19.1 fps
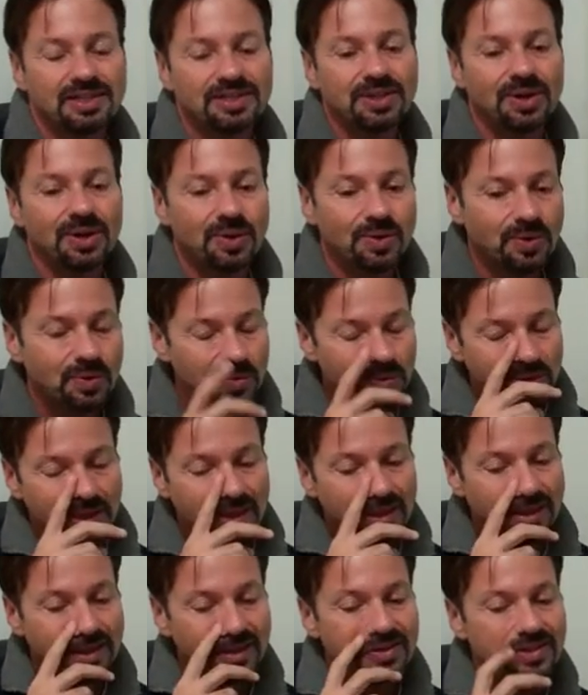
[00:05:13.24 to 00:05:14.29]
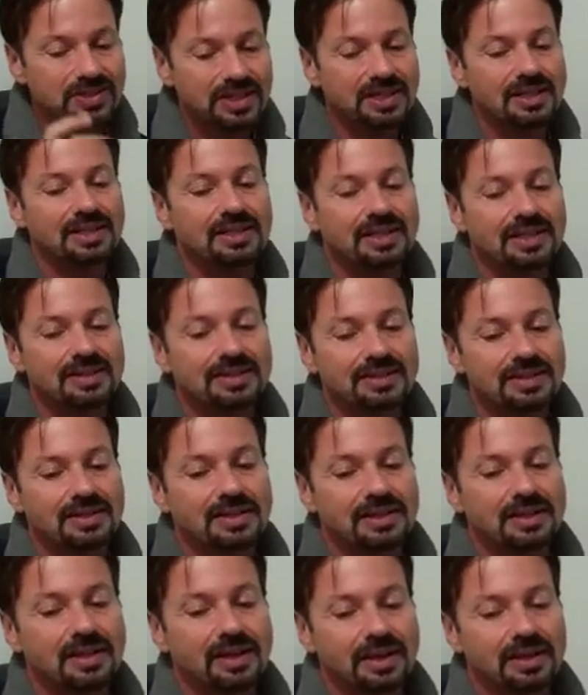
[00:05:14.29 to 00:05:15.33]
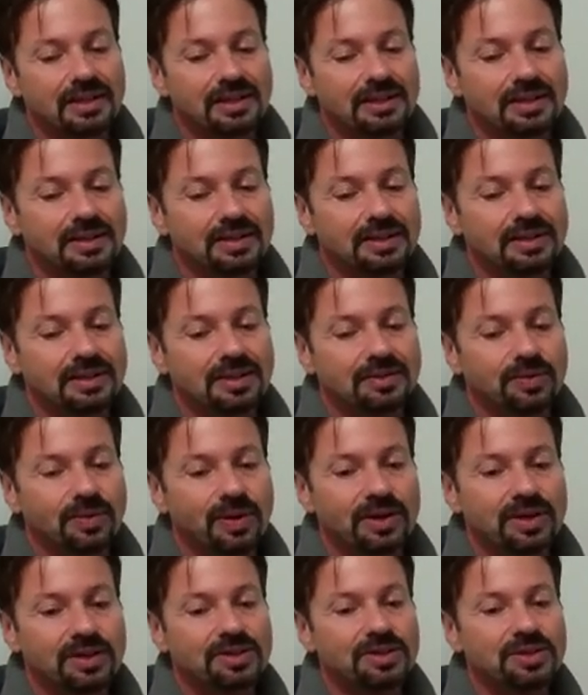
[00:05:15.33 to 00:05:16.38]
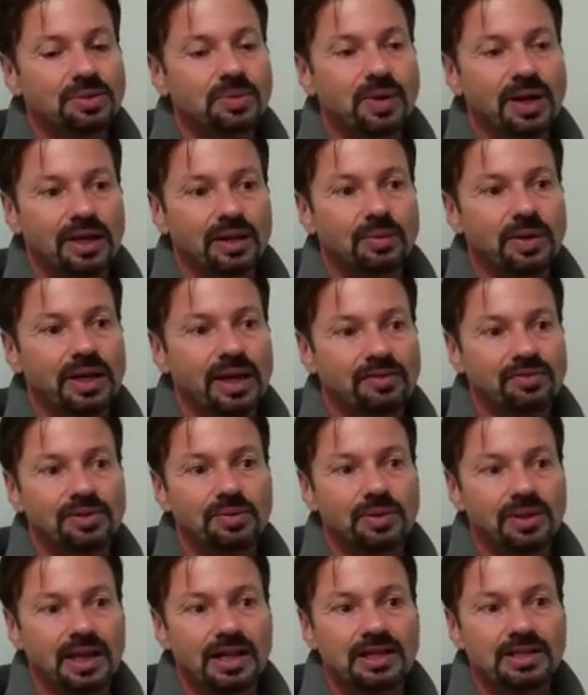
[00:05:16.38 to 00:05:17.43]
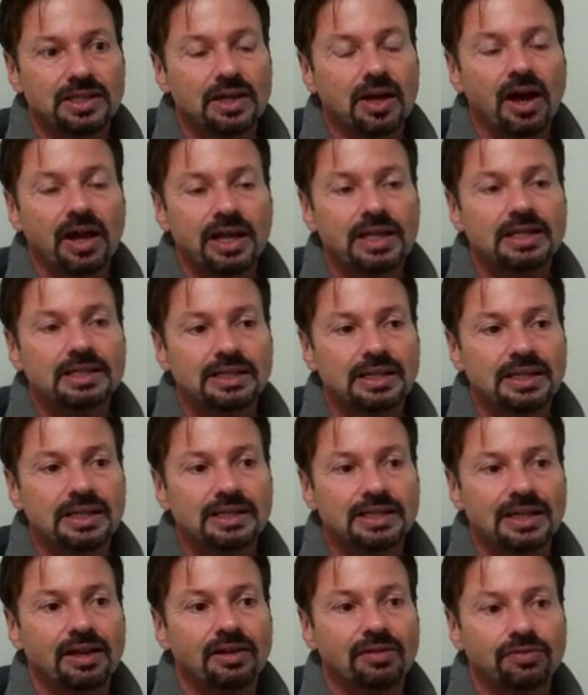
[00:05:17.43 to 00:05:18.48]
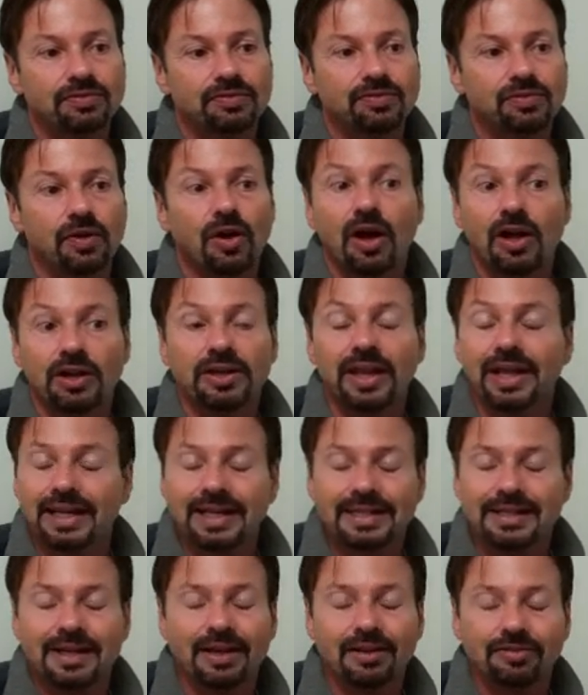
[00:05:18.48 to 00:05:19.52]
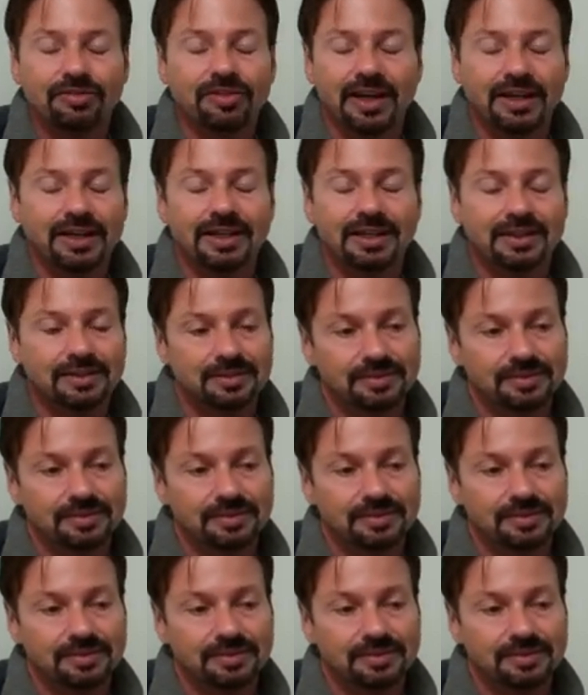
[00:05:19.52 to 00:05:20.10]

So if we're going to do well, we have to realize the audience can tell fraud, they can tell fake.